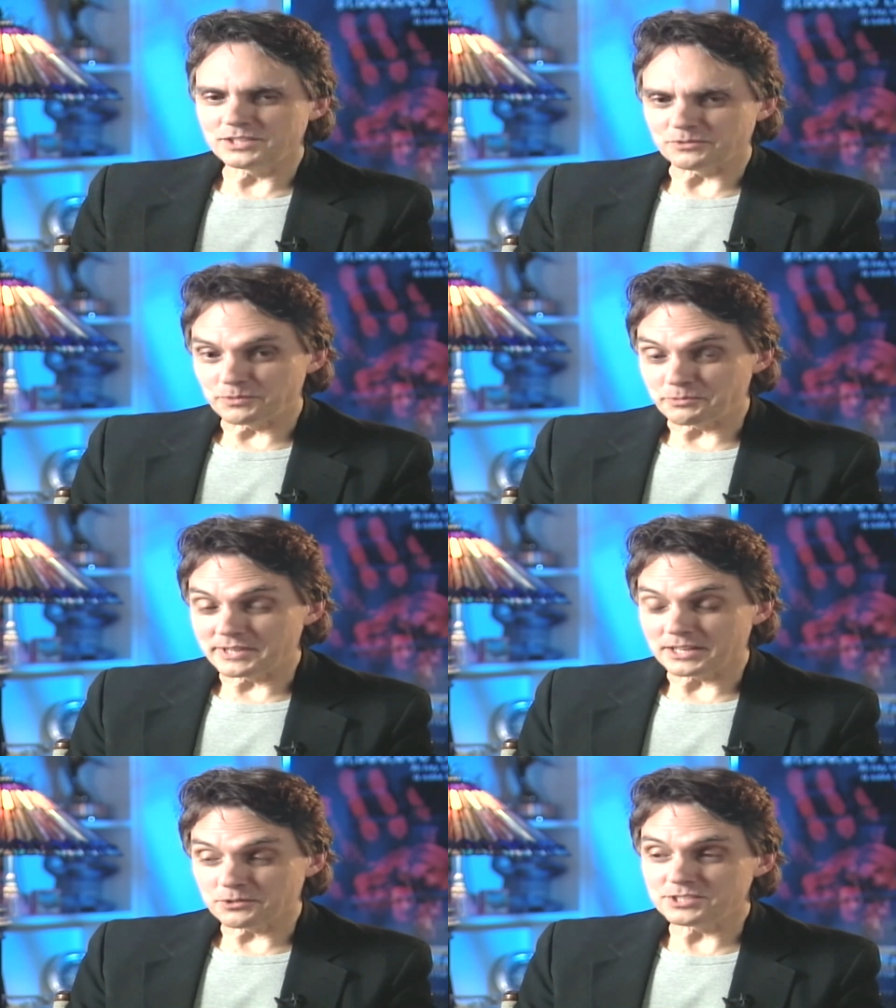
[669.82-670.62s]
know, when
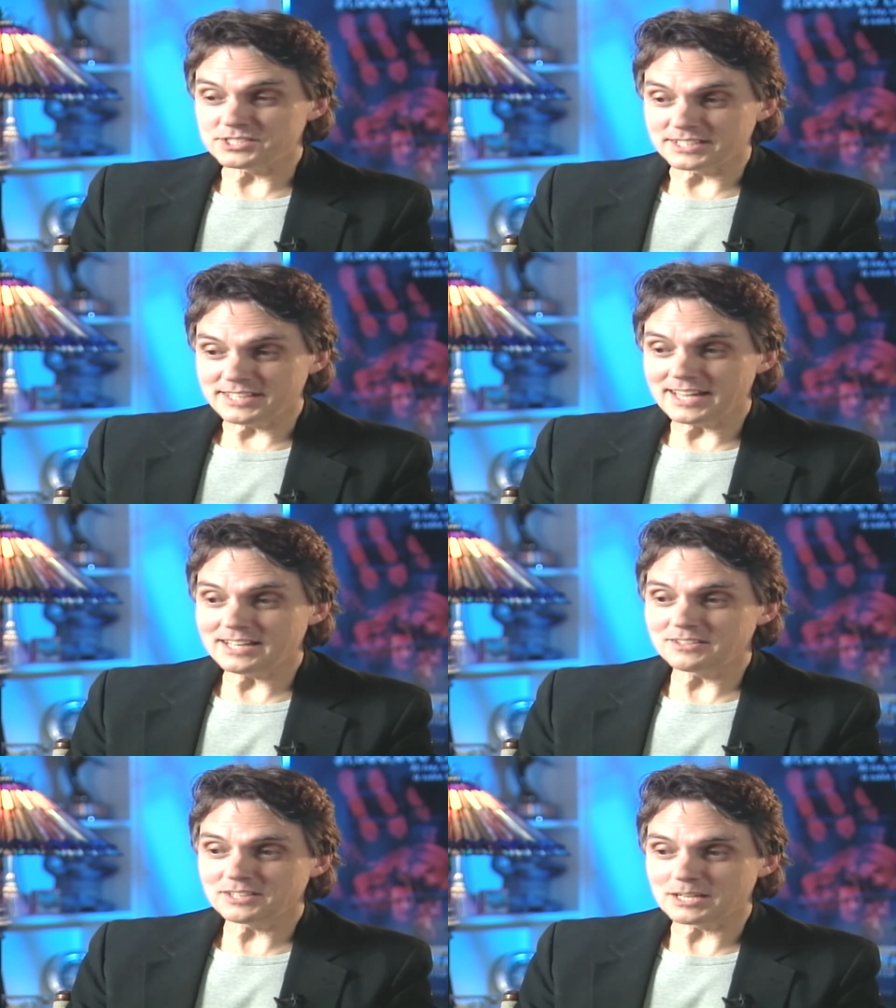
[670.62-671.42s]
we got Chris
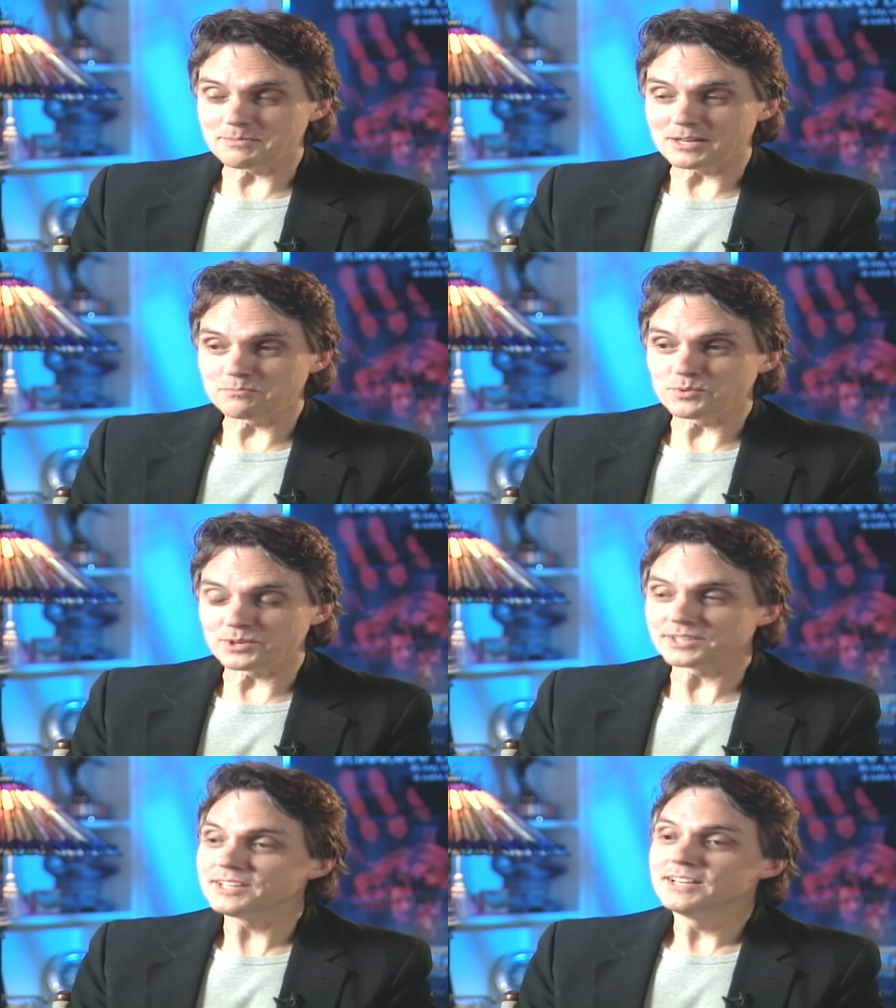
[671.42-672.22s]
Kattan to come on
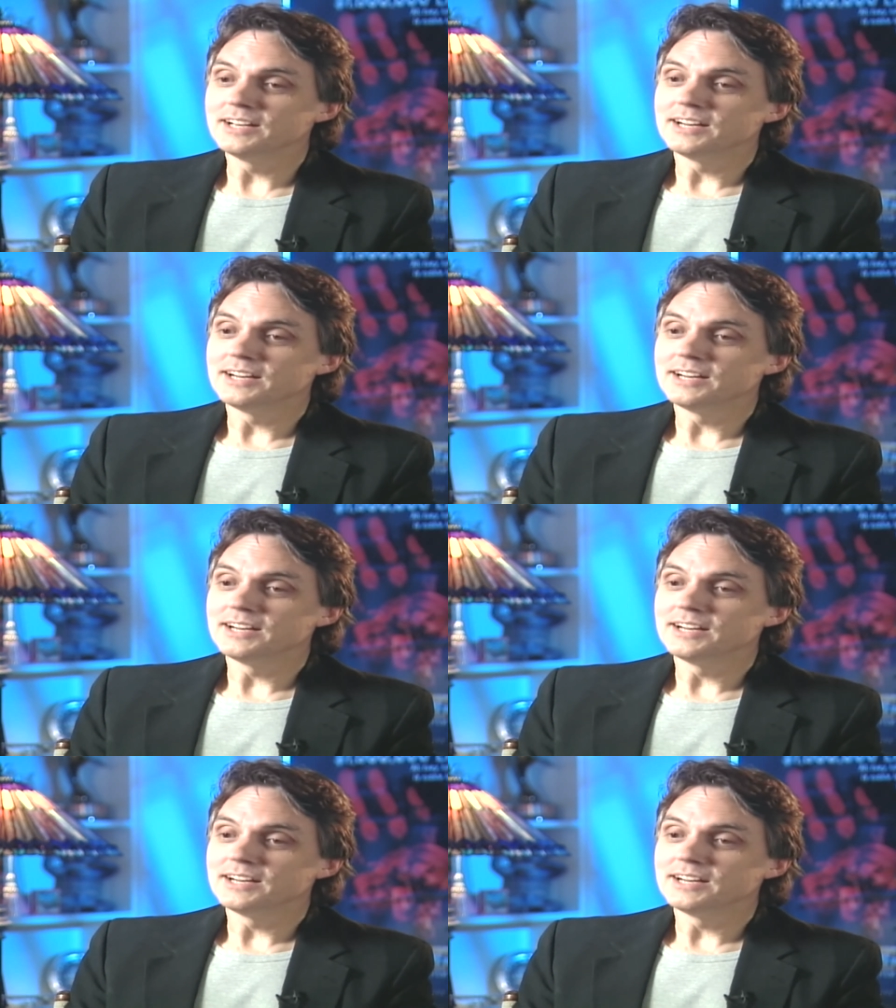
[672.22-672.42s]
board,